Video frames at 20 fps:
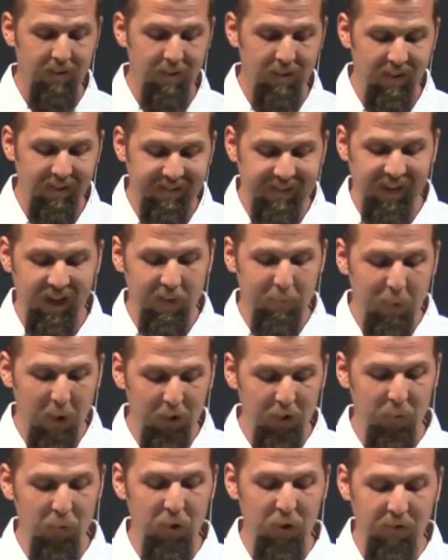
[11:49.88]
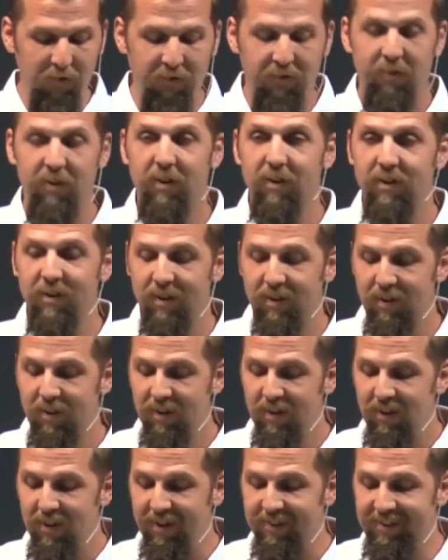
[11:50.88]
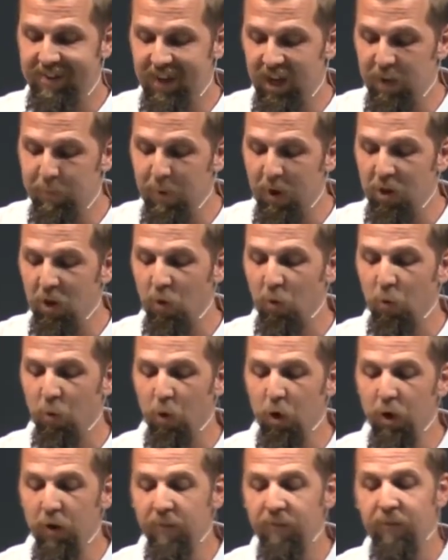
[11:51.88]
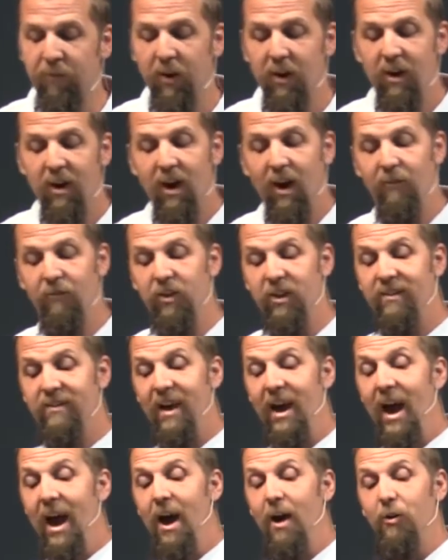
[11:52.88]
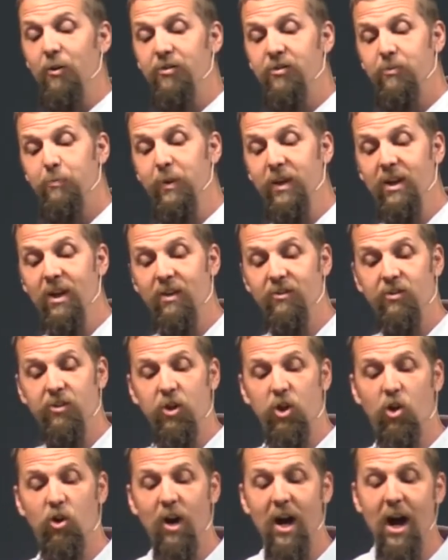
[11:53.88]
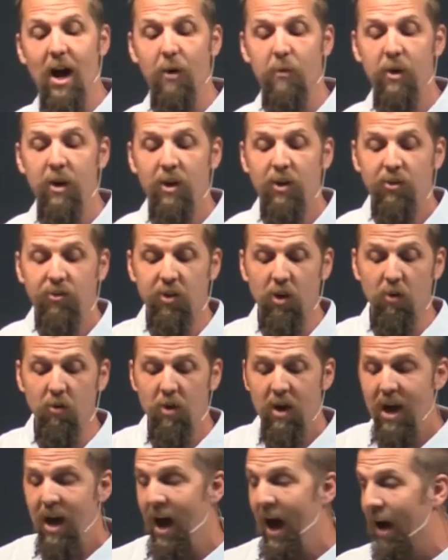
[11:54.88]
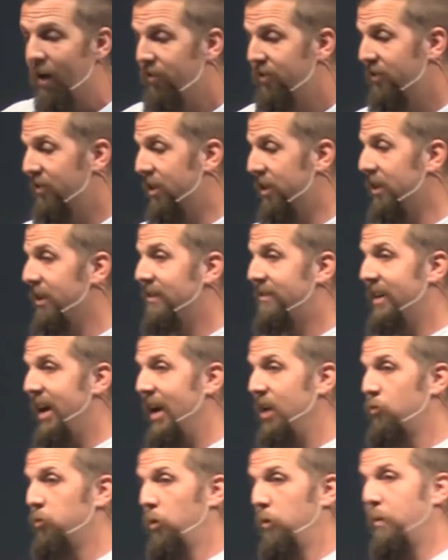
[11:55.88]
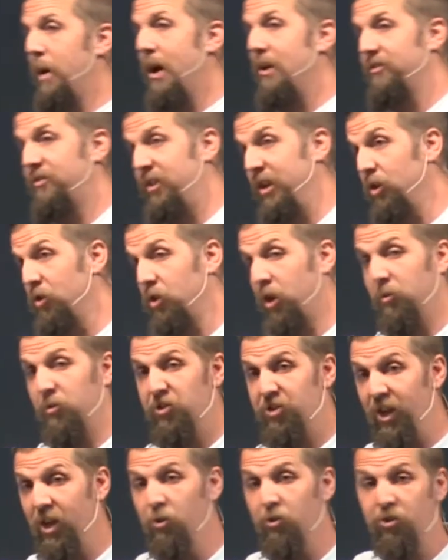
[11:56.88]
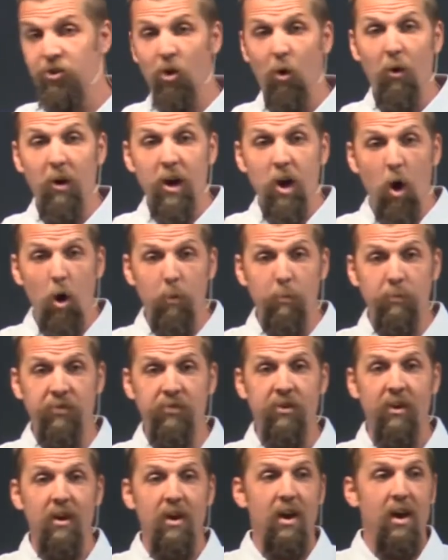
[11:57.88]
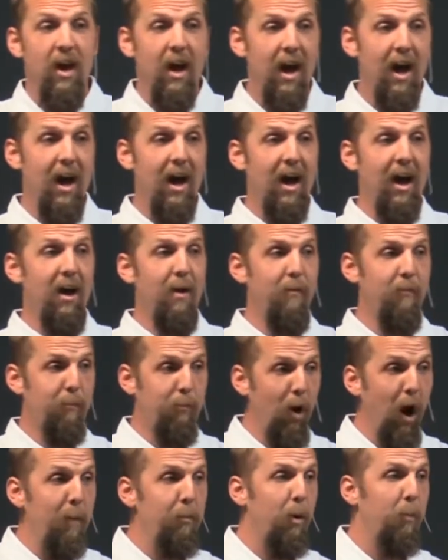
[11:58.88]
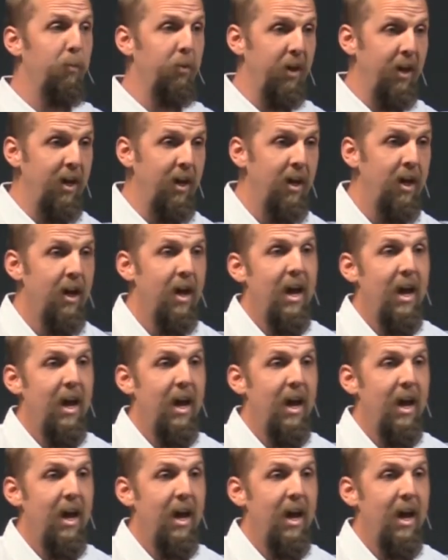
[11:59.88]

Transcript: Let's get up on the roof. Let's get up on the roof of this house because of the crowd. So houses in these days were about sing- they were single story homes, uh, probably,